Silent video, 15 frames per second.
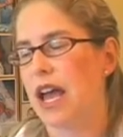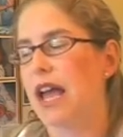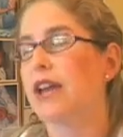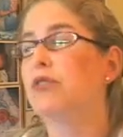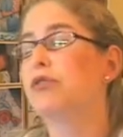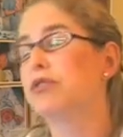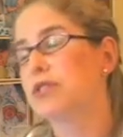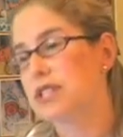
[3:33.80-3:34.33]

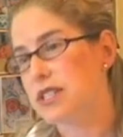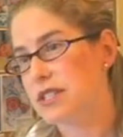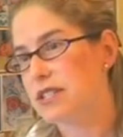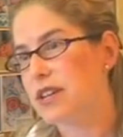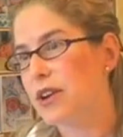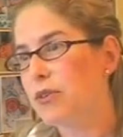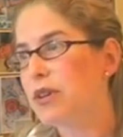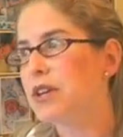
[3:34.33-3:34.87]
And for a
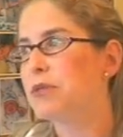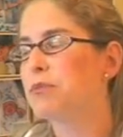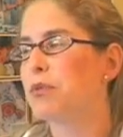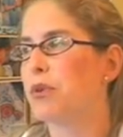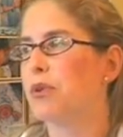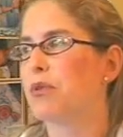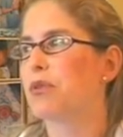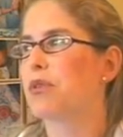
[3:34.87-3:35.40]
cesarean
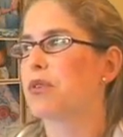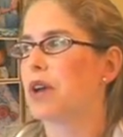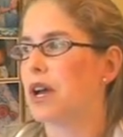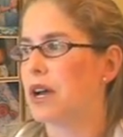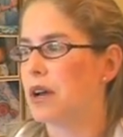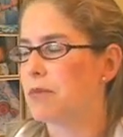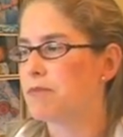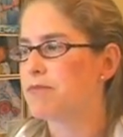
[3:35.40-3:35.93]
birth,
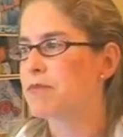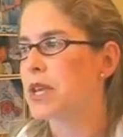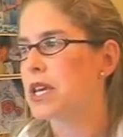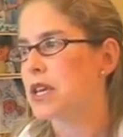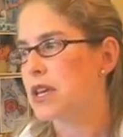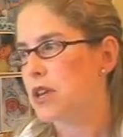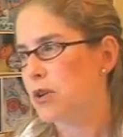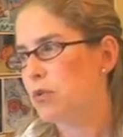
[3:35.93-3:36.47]

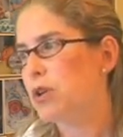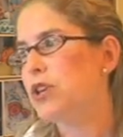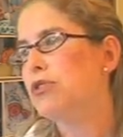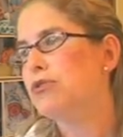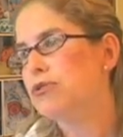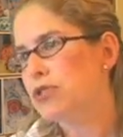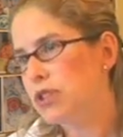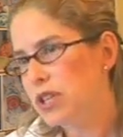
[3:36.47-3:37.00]
we
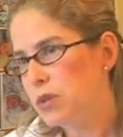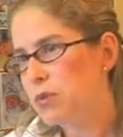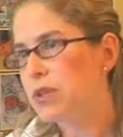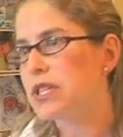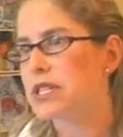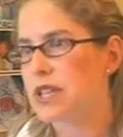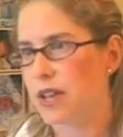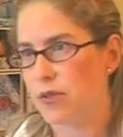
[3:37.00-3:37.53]
usually
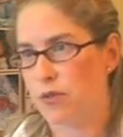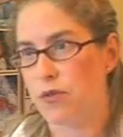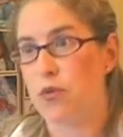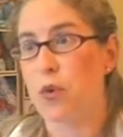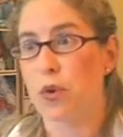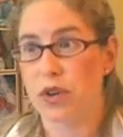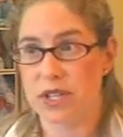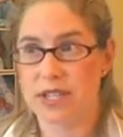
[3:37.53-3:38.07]
would say
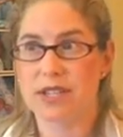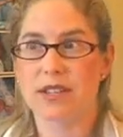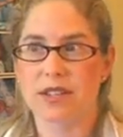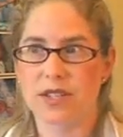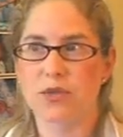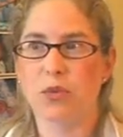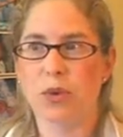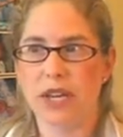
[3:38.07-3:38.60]
4 to
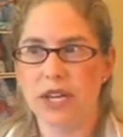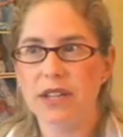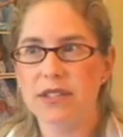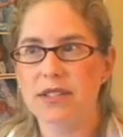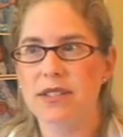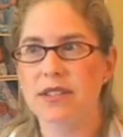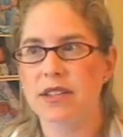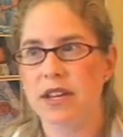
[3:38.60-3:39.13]
6
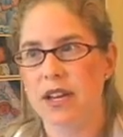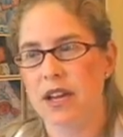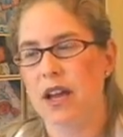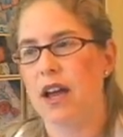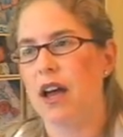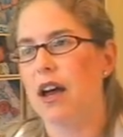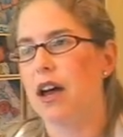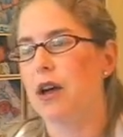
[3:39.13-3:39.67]
weeks,
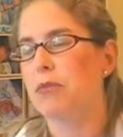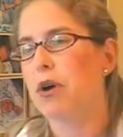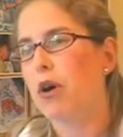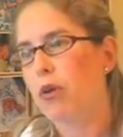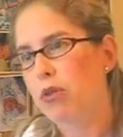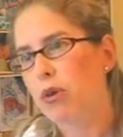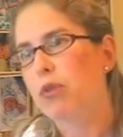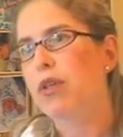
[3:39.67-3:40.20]

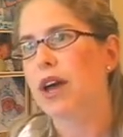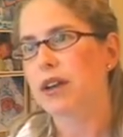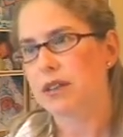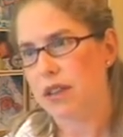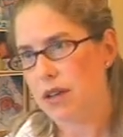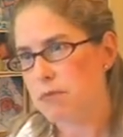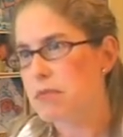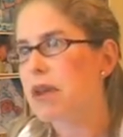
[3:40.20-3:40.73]
although
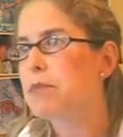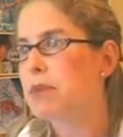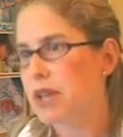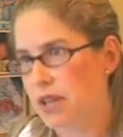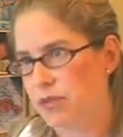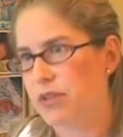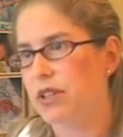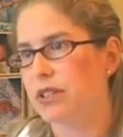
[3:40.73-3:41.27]
that may be
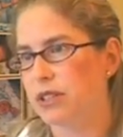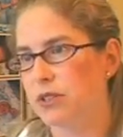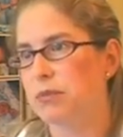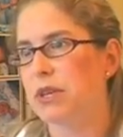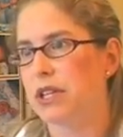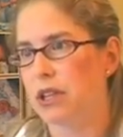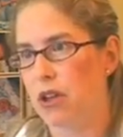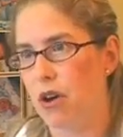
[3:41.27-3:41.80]
even a little
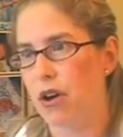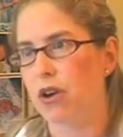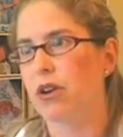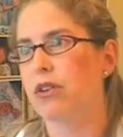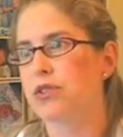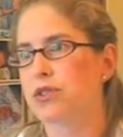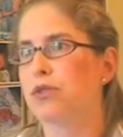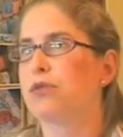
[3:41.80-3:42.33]
bit long.
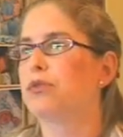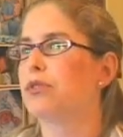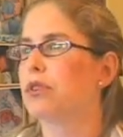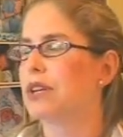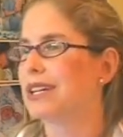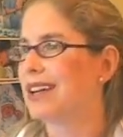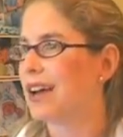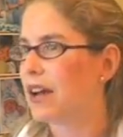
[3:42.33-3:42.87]
Also for
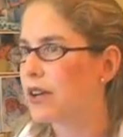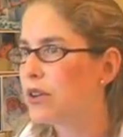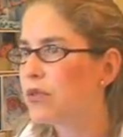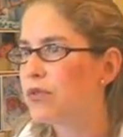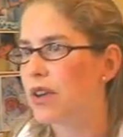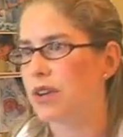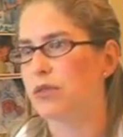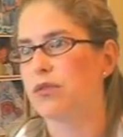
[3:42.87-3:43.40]
an
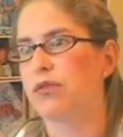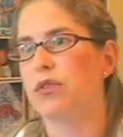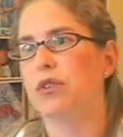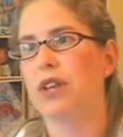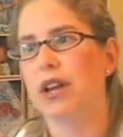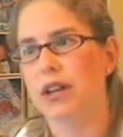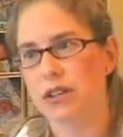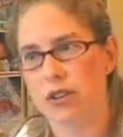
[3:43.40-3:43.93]

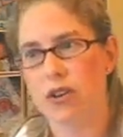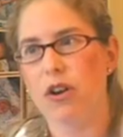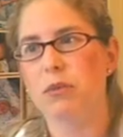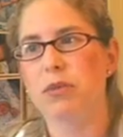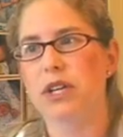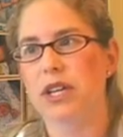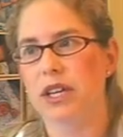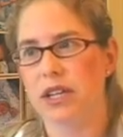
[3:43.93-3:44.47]
uneventful,
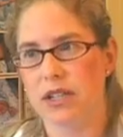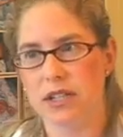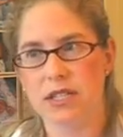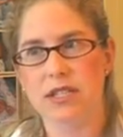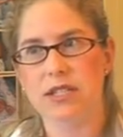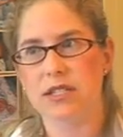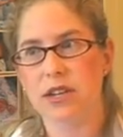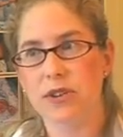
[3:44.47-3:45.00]
uncomplicated
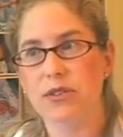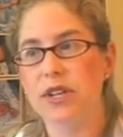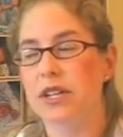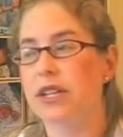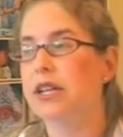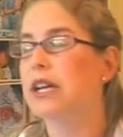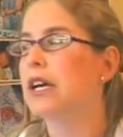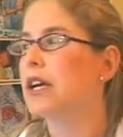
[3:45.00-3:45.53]

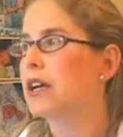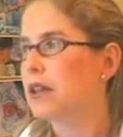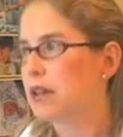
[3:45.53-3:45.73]
cesarean,